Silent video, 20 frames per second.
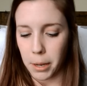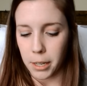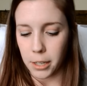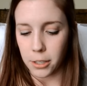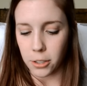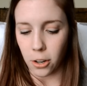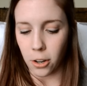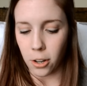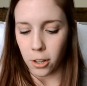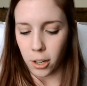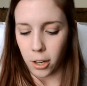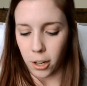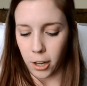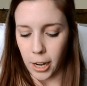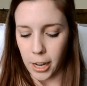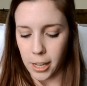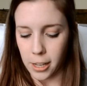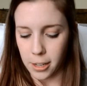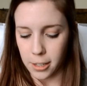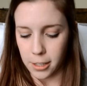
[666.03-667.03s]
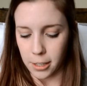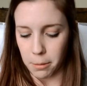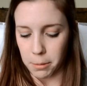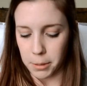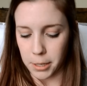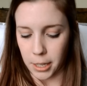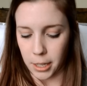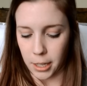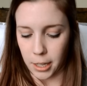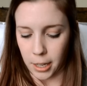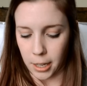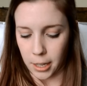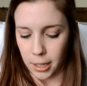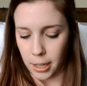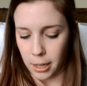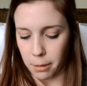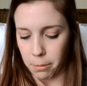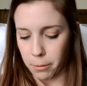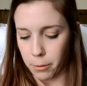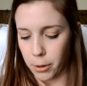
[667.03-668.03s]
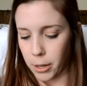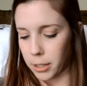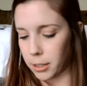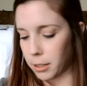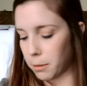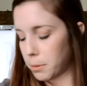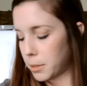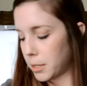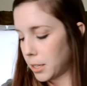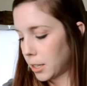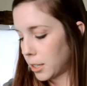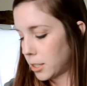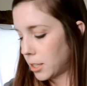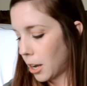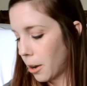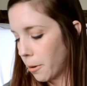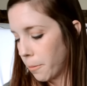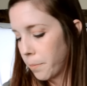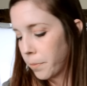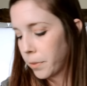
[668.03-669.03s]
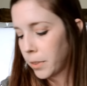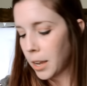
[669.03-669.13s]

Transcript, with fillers: beat a dollar, and it's lipstick, and I like wearing lipstick, so